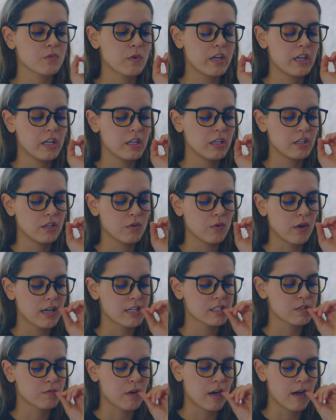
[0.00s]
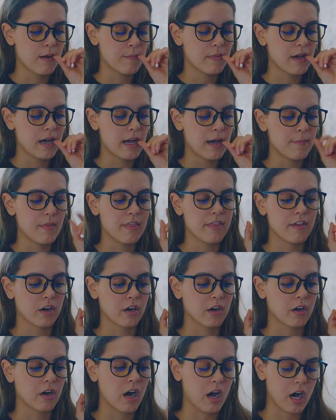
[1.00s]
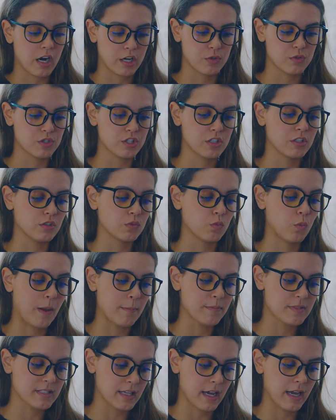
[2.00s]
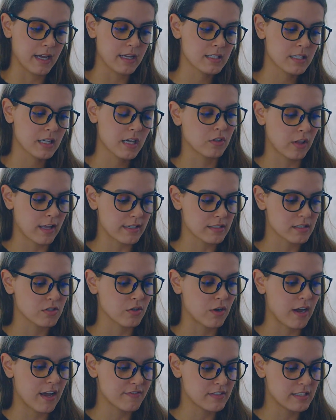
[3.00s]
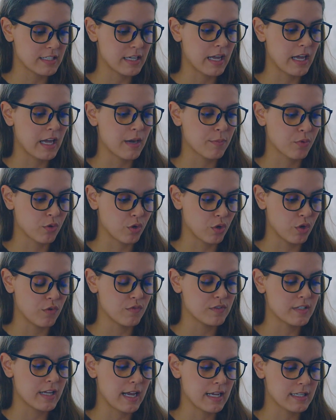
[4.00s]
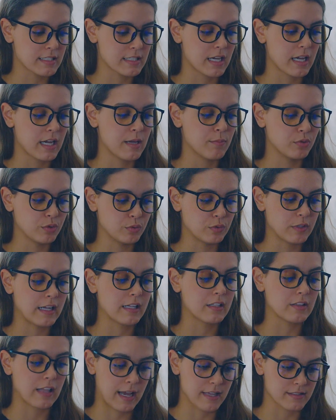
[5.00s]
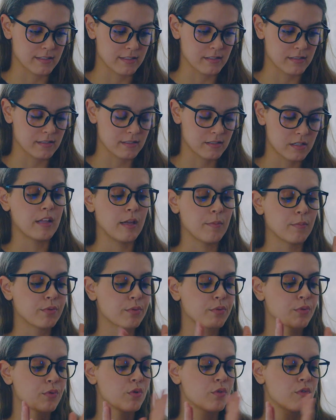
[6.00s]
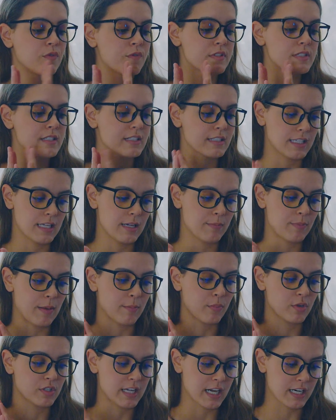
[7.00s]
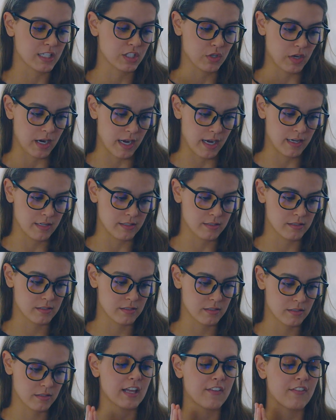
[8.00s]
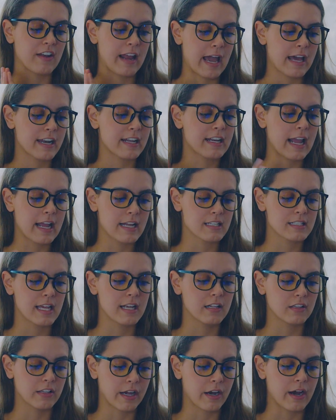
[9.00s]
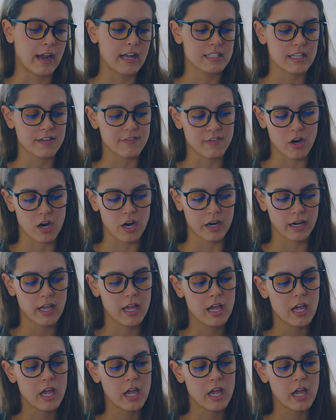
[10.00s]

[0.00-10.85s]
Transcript: reading you guys from their Ocushield website, the glasses are FDA approved anti-blue light glasses. They improve sleep and protect your eyes. They have an added anti-glare, anti-fog,